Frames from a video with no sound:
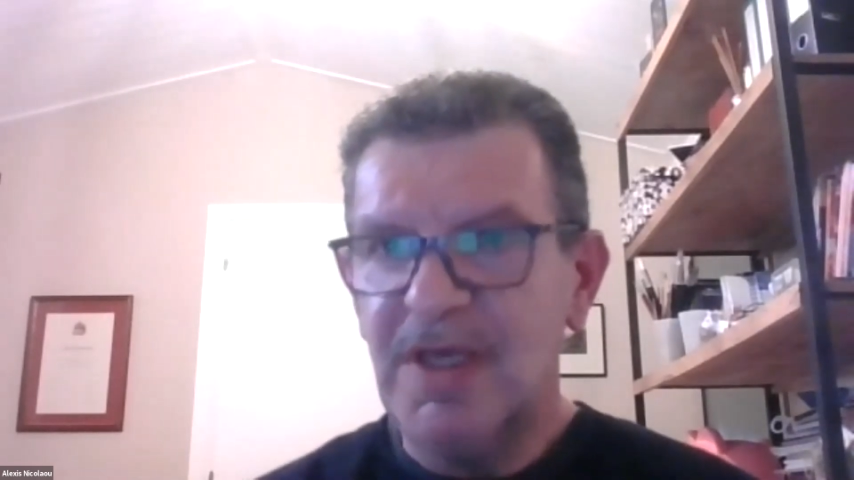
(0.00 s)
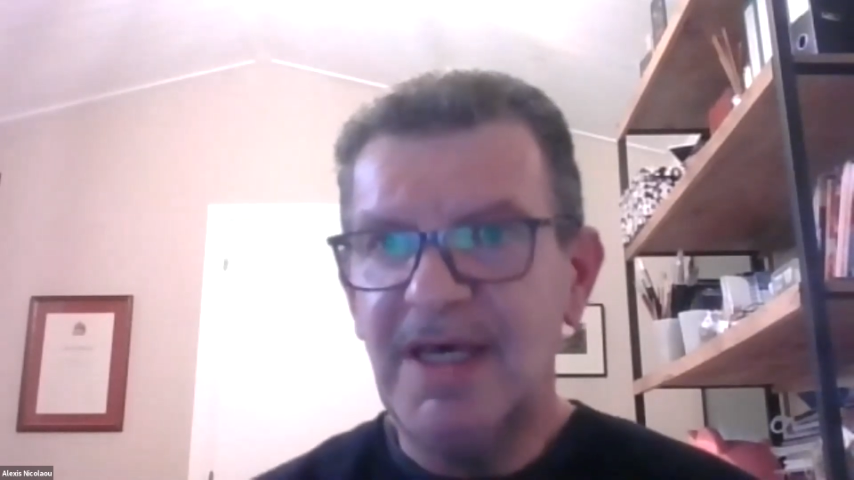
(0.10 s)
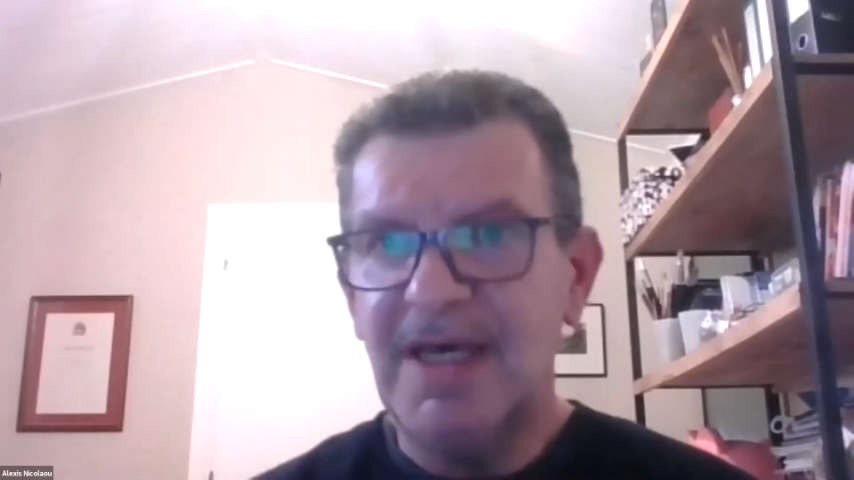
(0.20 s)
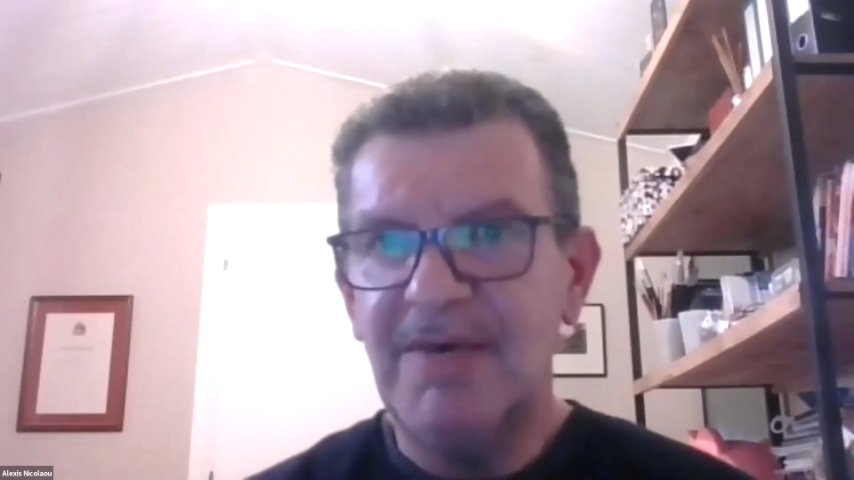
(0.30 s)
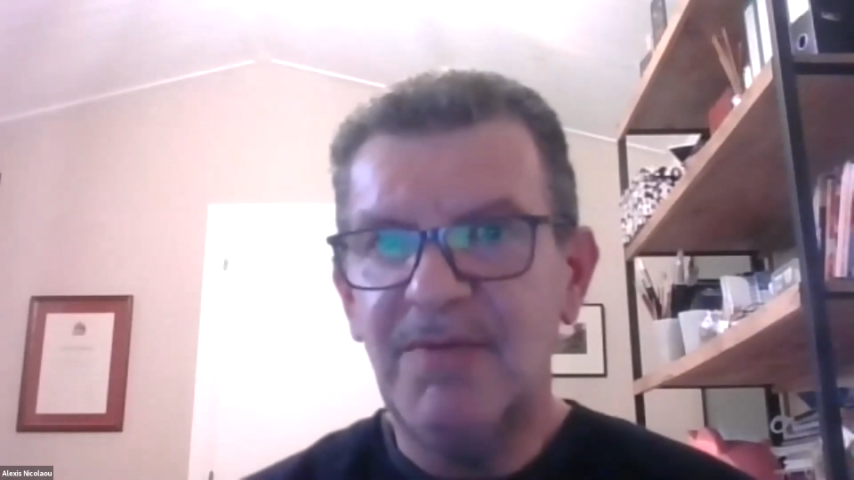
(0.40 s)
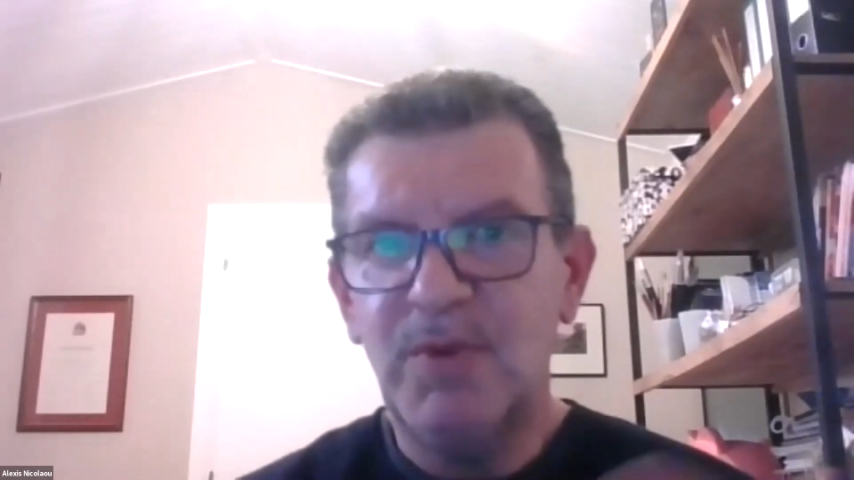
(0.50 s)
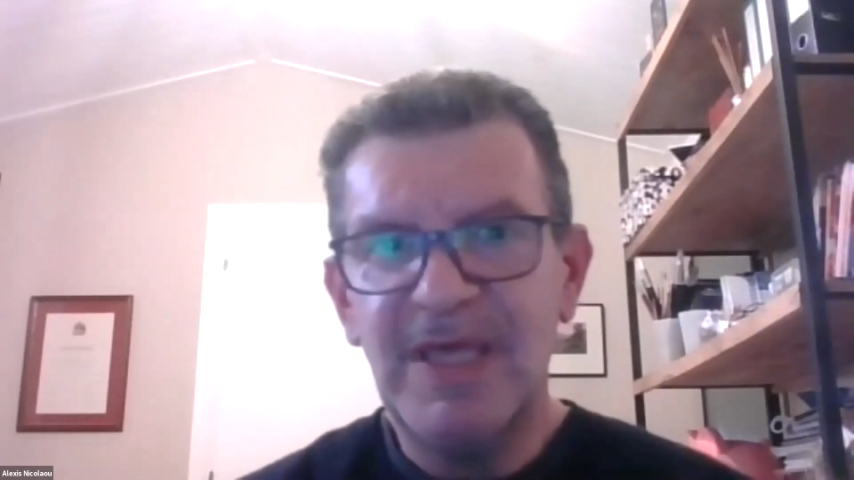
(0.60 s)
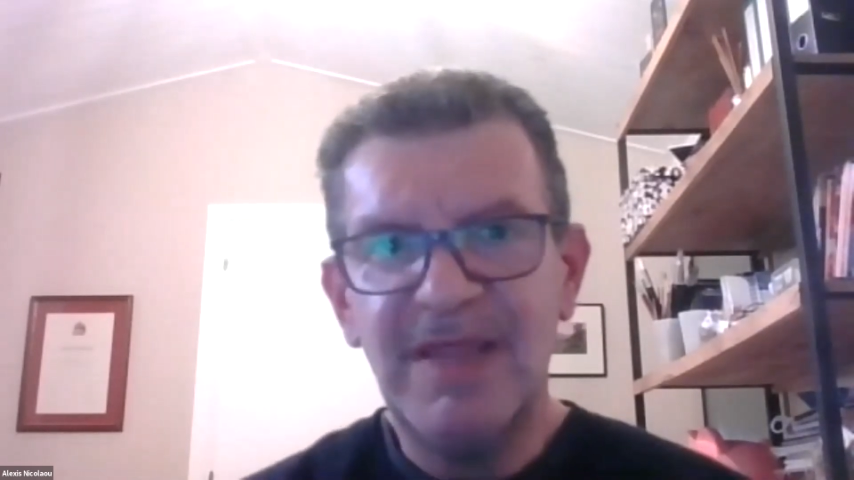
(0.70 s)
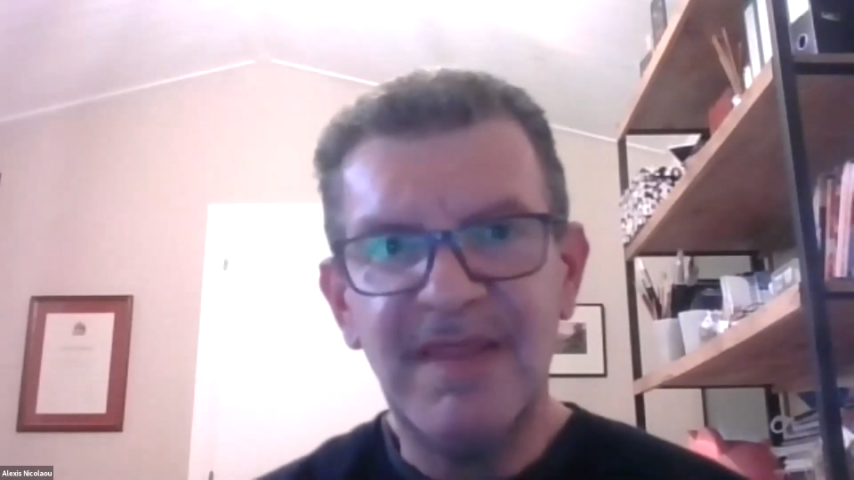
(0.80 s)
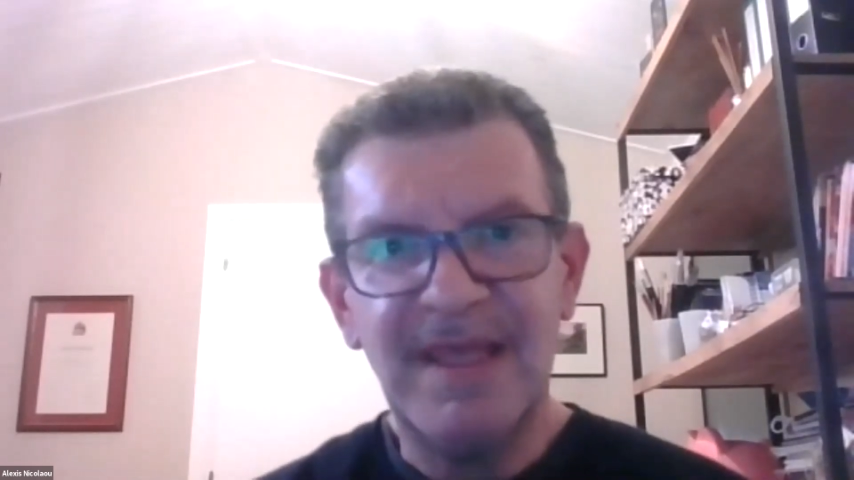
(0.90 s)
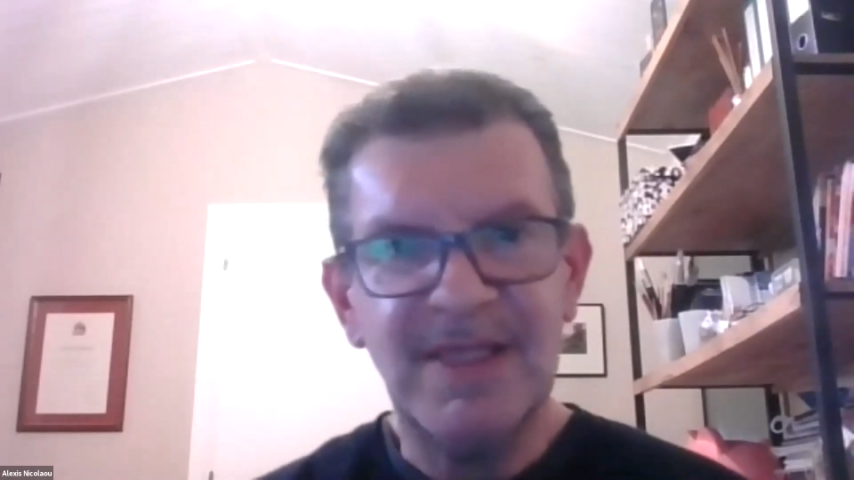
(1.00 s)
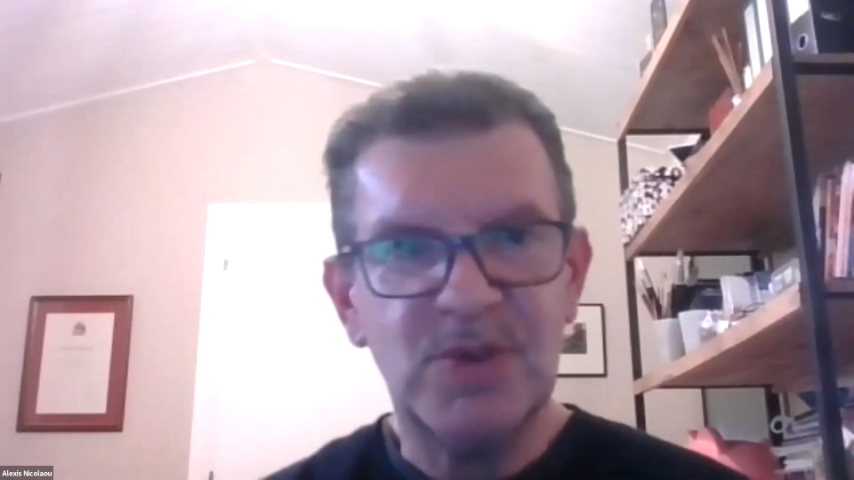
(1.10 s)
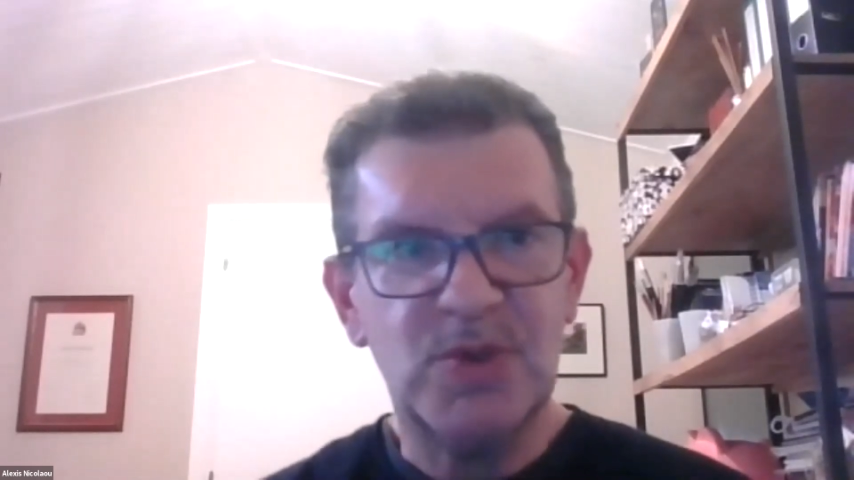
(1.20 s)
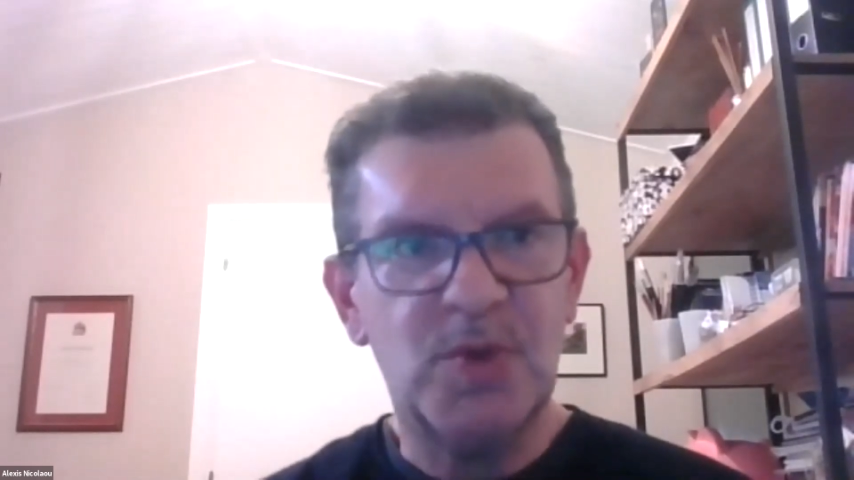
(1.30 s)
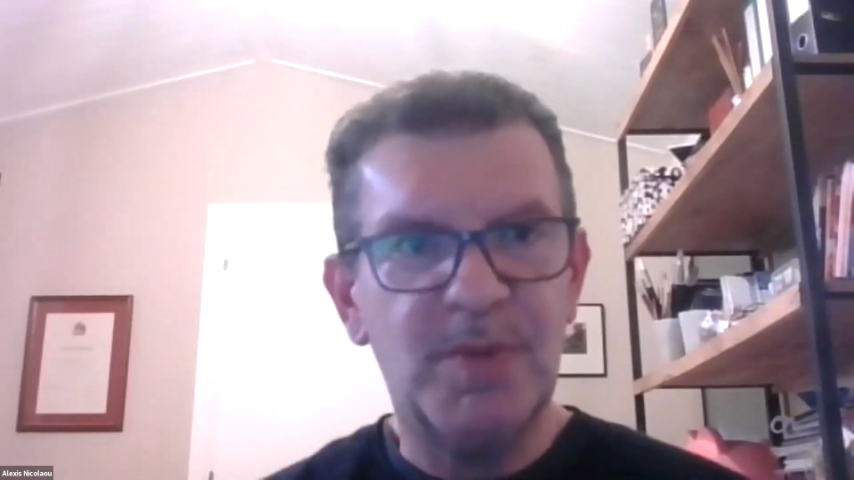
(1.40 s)
we're there
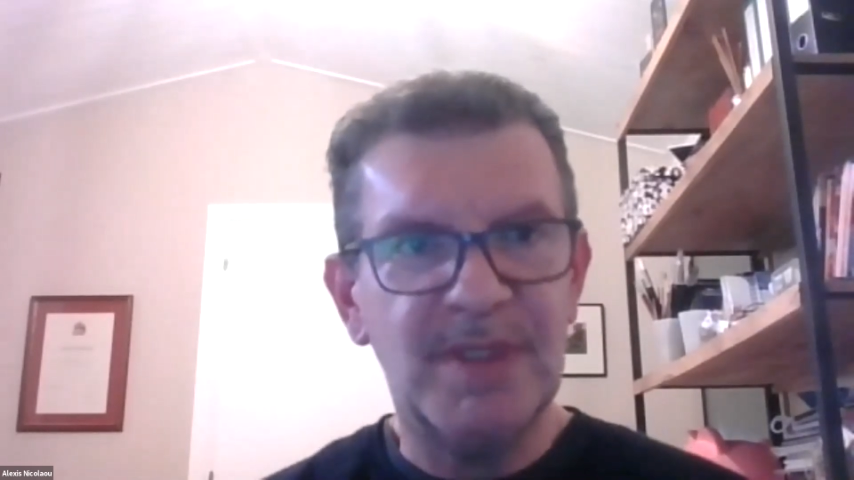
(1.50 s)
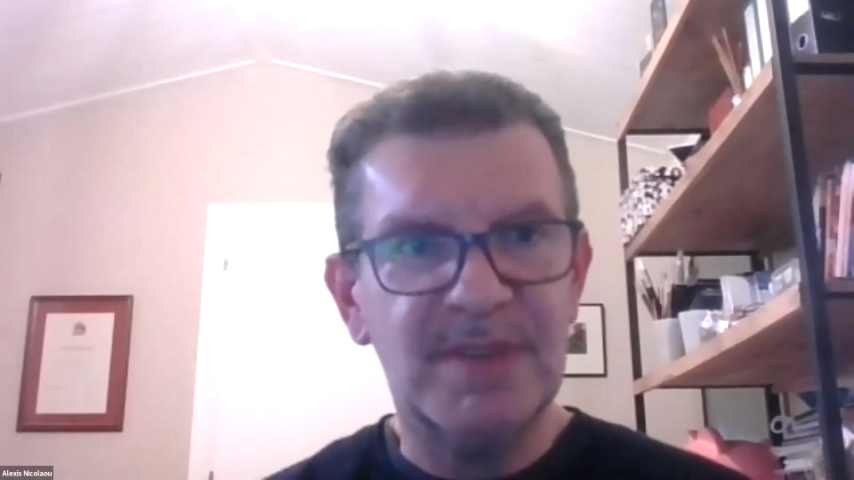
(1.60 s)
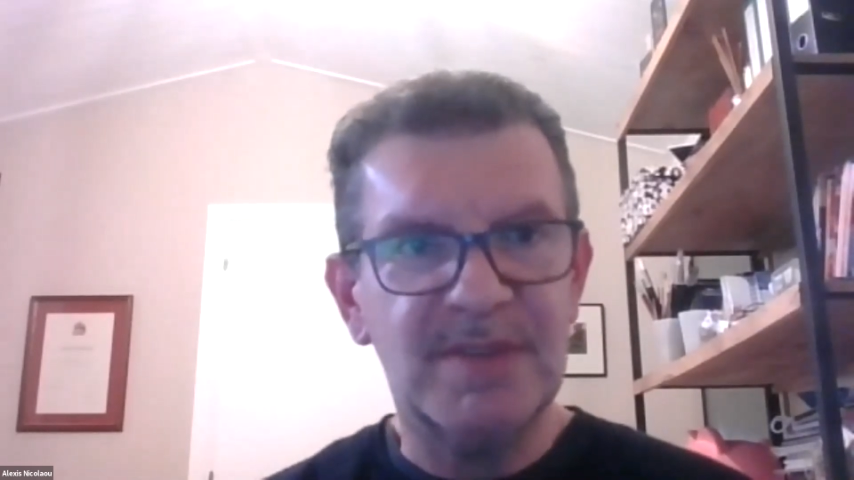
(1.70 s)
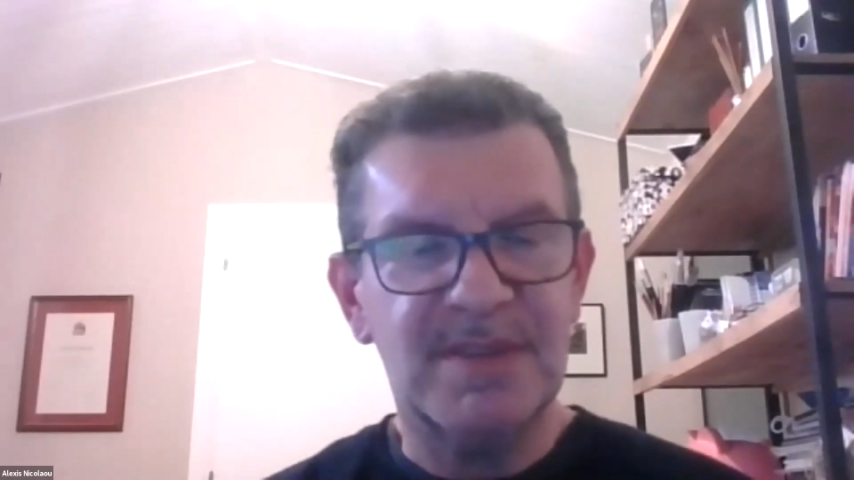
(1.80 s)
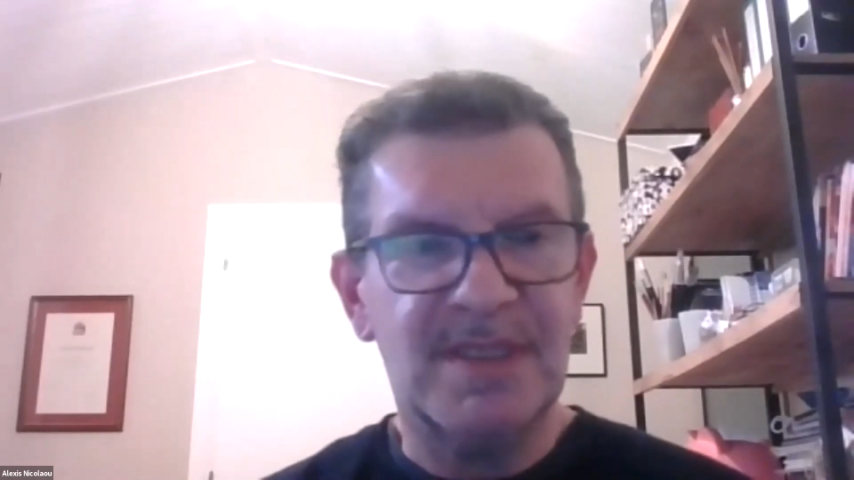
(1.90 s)
to build